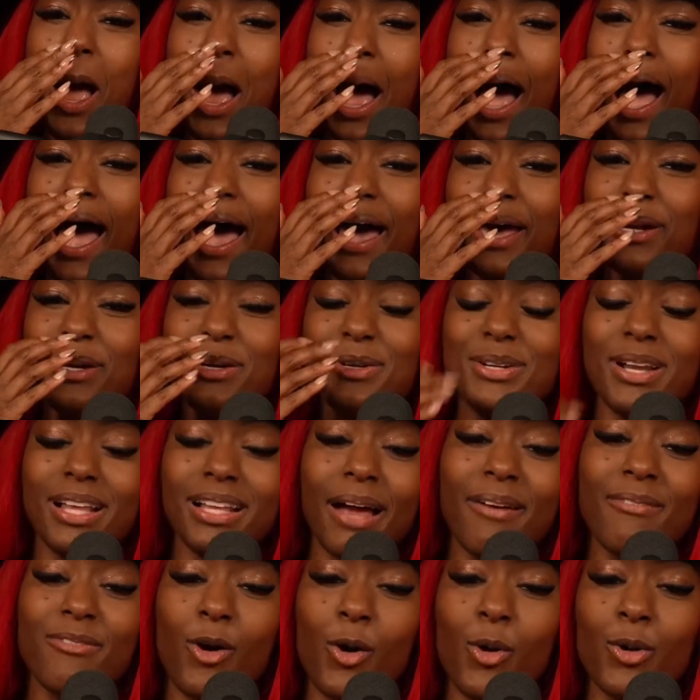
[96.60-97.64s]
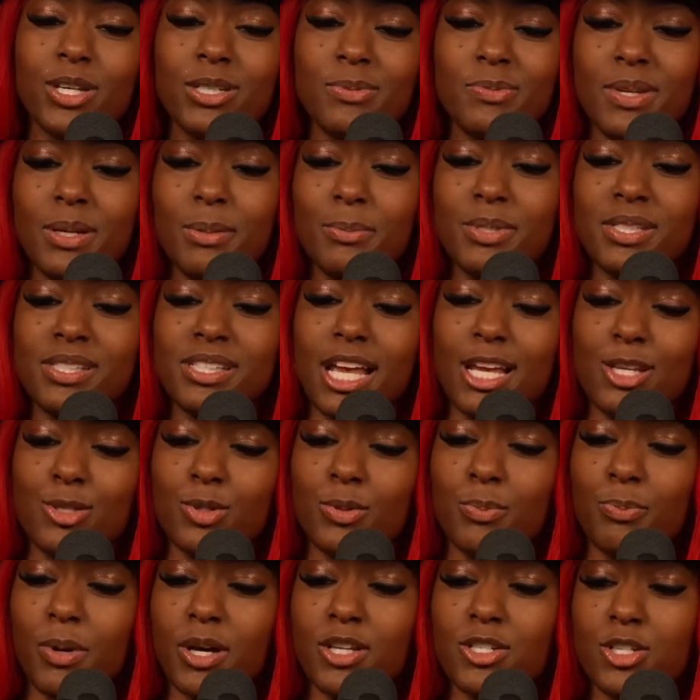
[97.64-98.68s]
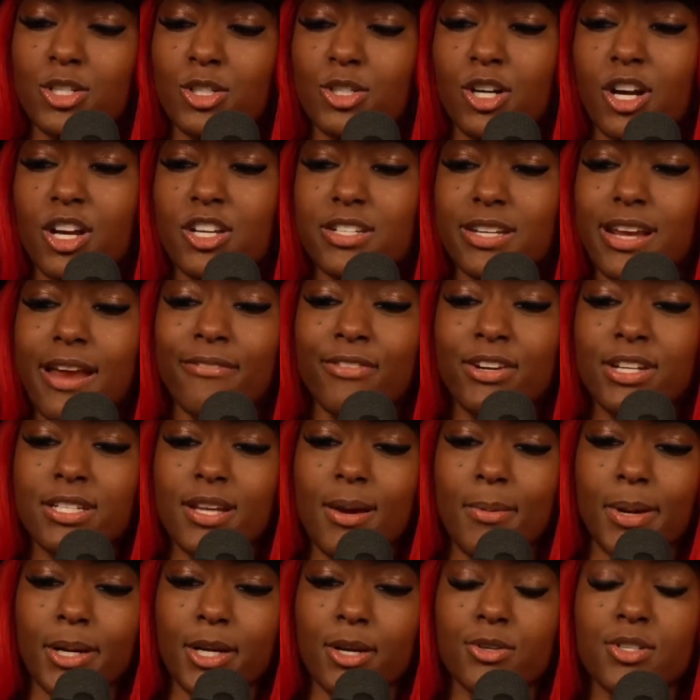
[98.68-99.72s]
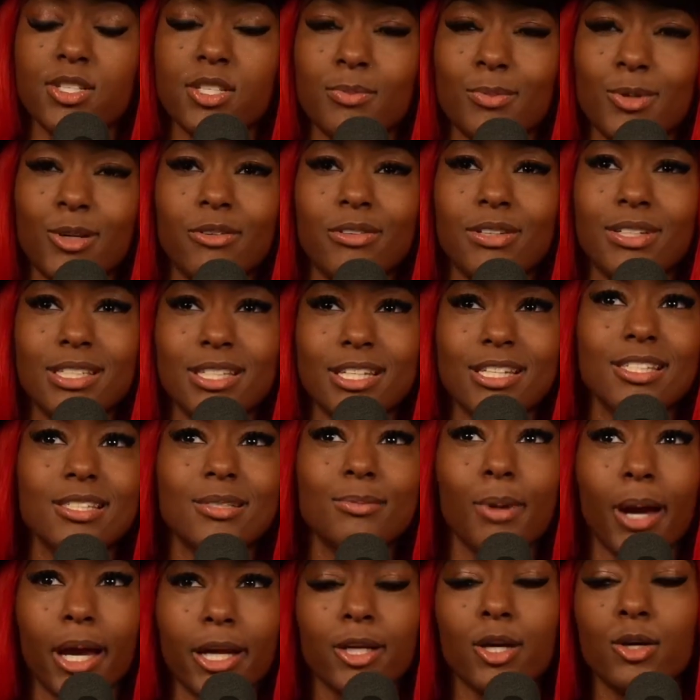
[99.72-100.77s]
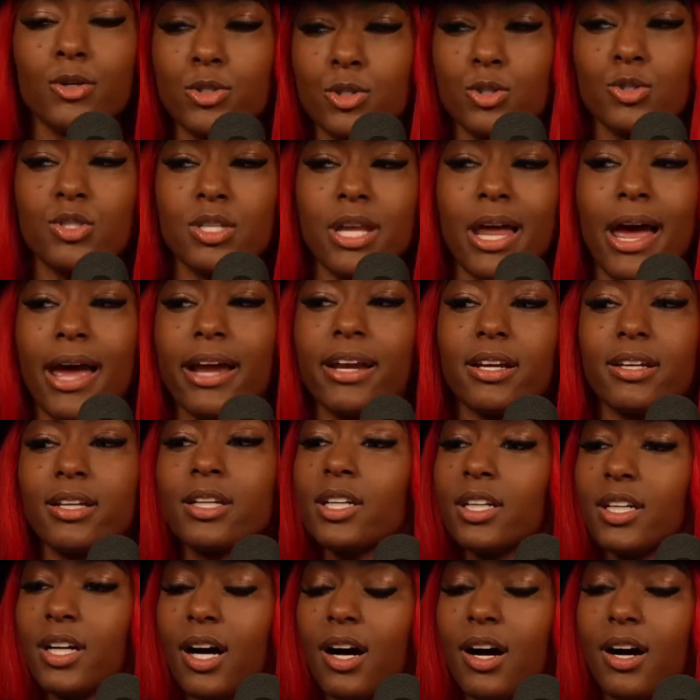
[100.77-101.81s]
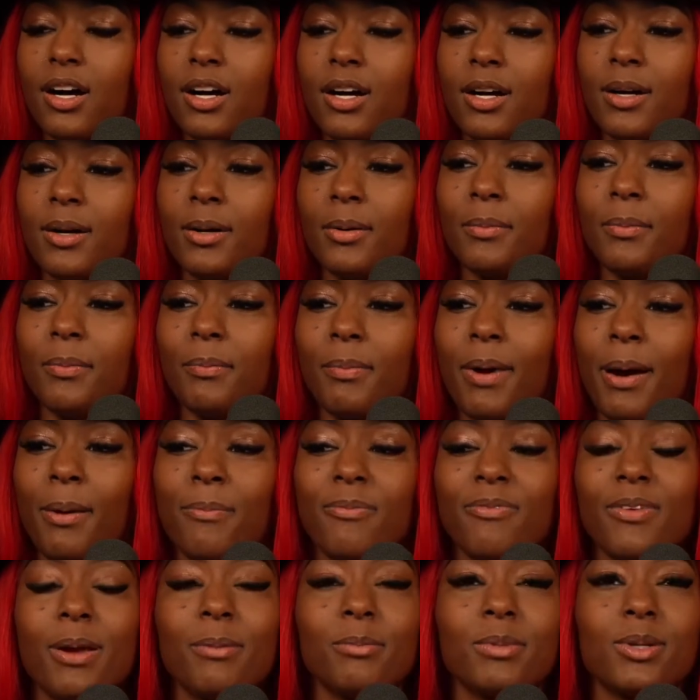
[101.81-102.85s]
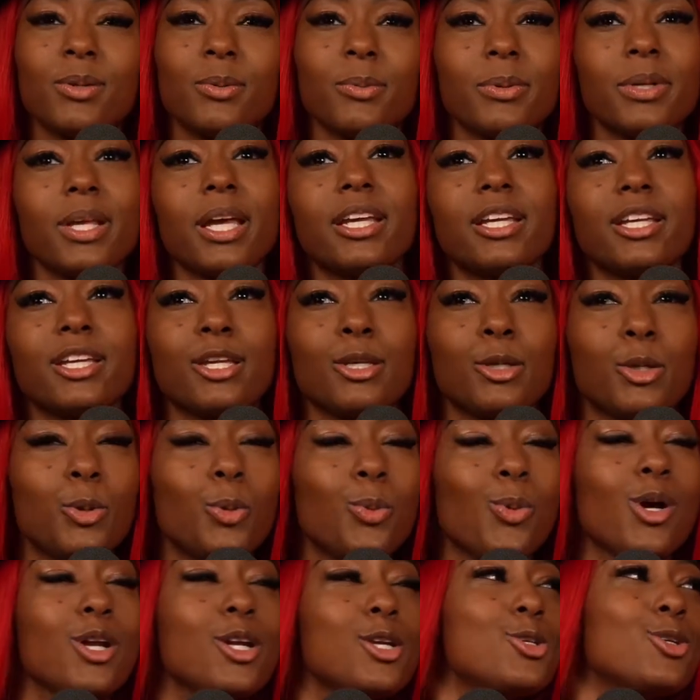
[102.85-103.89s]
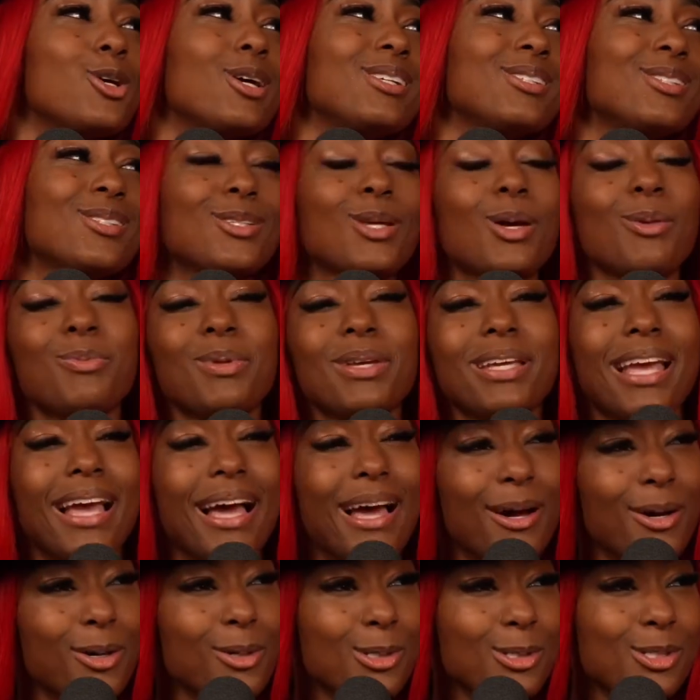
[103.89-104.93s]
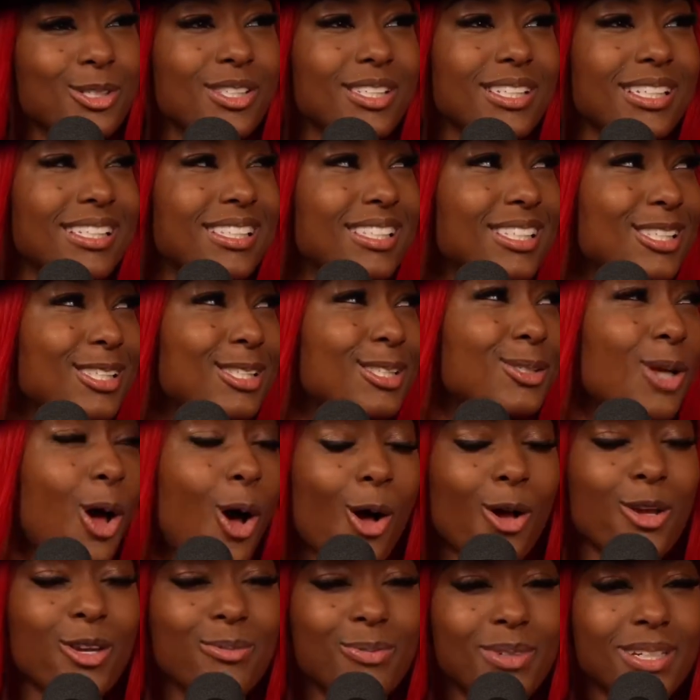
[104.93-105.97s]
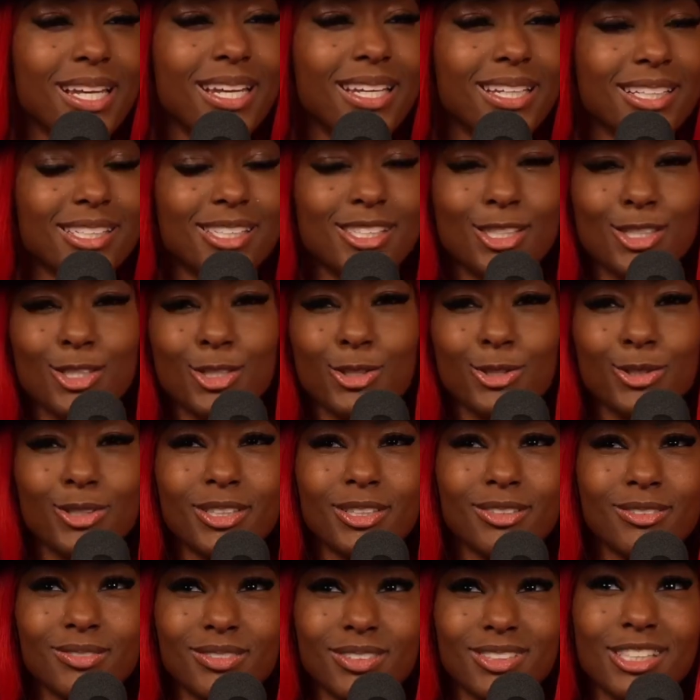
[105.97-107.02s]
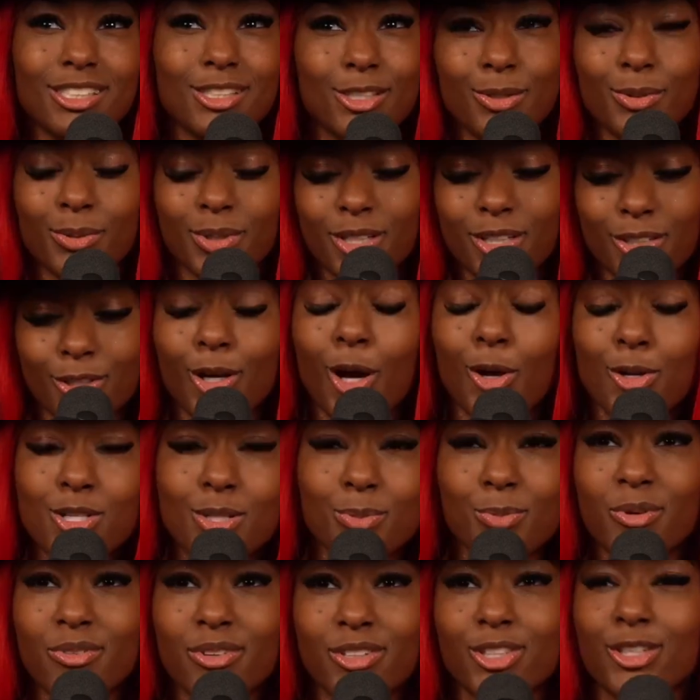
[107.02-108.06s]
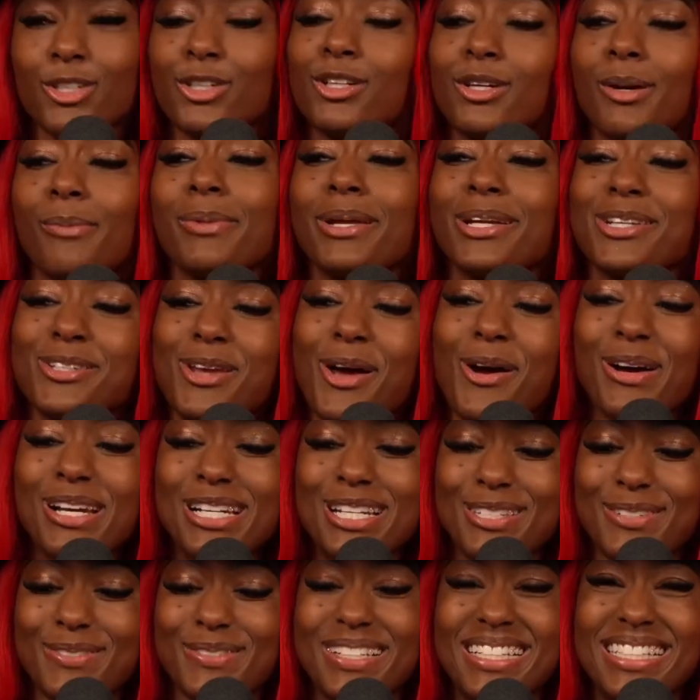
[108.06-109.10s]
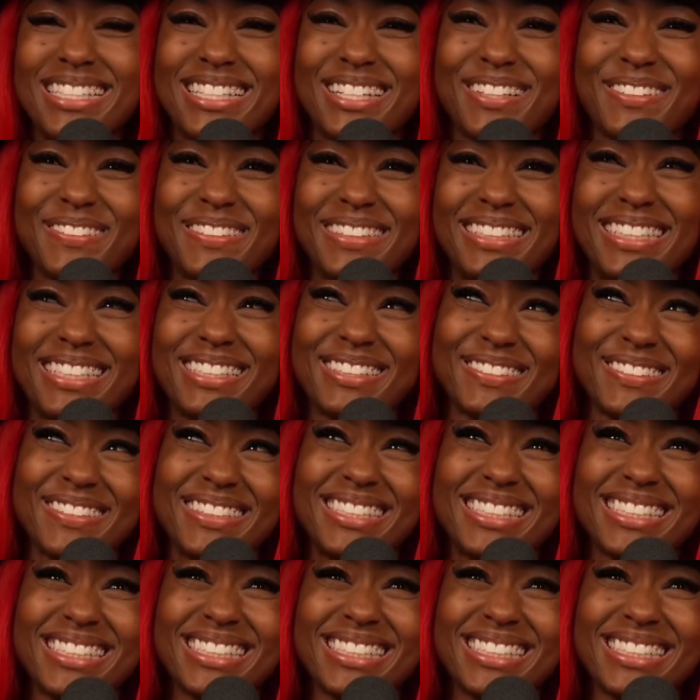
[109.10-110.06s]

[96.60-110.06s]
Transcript: I don't know. I've always been obsessed with Bunch of Crunch. Every time I go to the movies, this is my go-to snack. My family will be like, "You want to try something else? Because this is all you've been eating since you could go to the movie theater." I'm like, "No, I just want to stick with these ones."